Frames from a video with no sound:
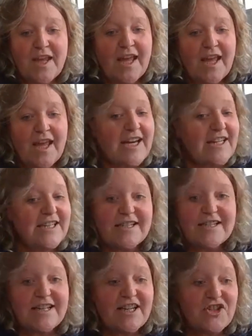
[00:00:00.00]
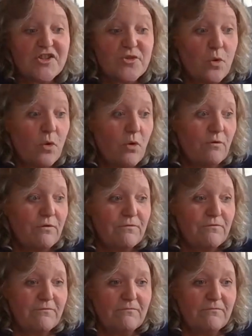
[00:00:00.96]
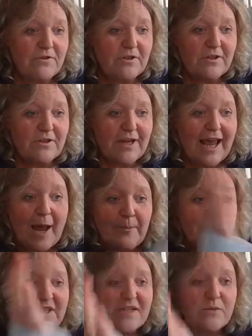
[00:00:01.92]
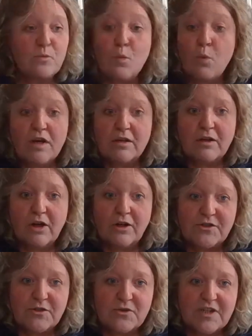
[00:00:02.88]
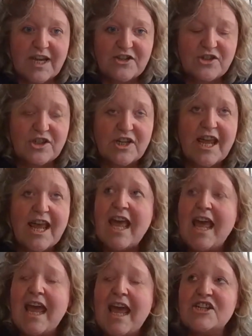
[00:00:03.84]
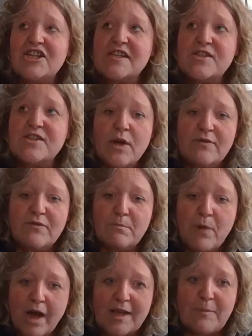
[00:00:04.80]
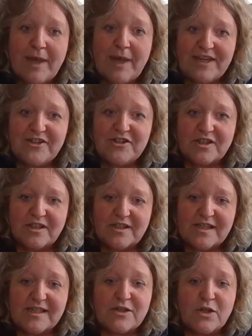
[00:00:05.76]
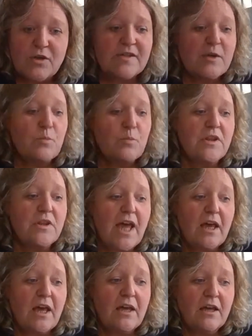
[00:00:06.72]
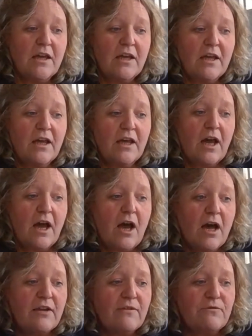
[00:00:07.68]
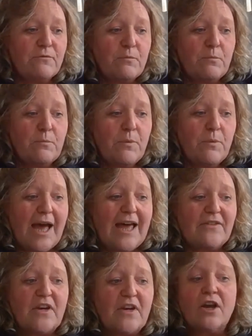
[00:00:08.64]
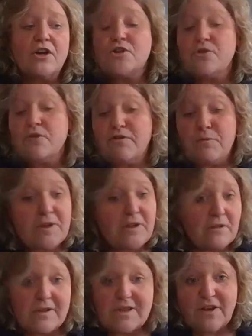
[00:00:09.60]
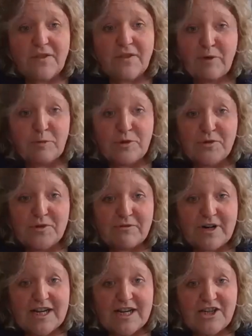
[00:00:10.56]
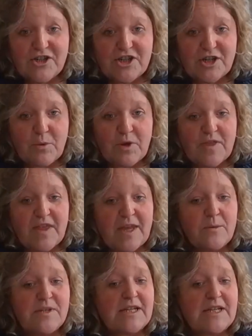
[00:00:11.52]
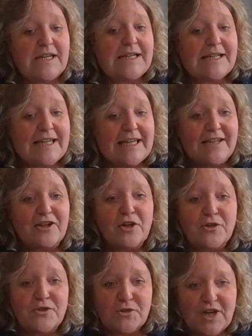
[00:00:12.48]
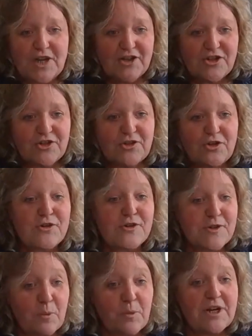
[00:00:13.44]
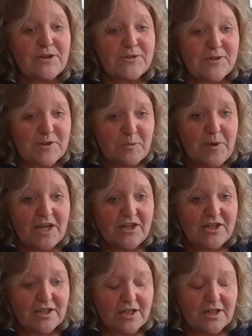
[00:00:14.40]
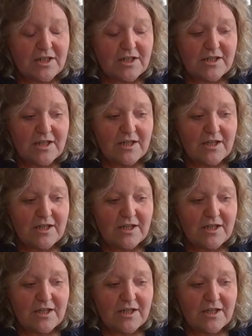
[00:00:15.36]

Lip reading: And it just all happened in one consultation. And she's not even my patient. It's not someone that I've had the luxury of building a therapeutic relationship with. It was a clean consultation on someone else's patient.